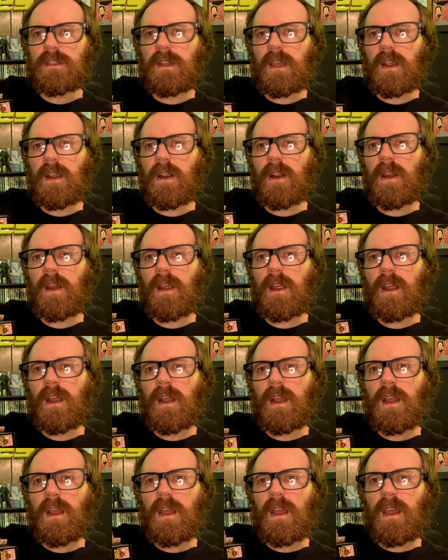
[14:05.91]
there,
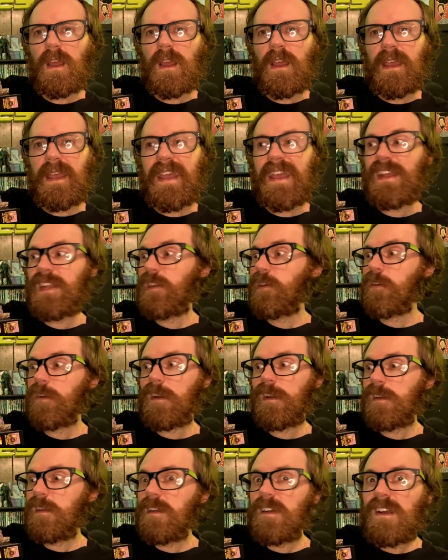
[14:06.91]
and you're
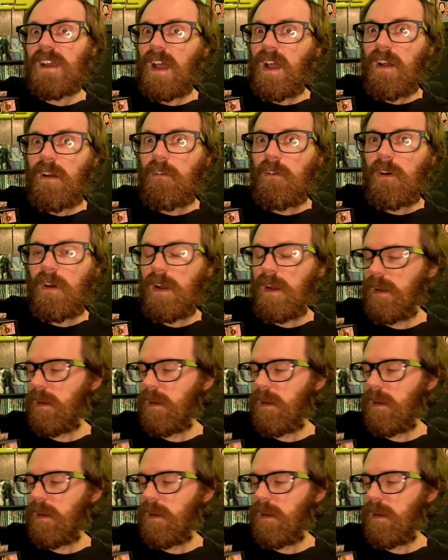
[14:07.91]
good to go.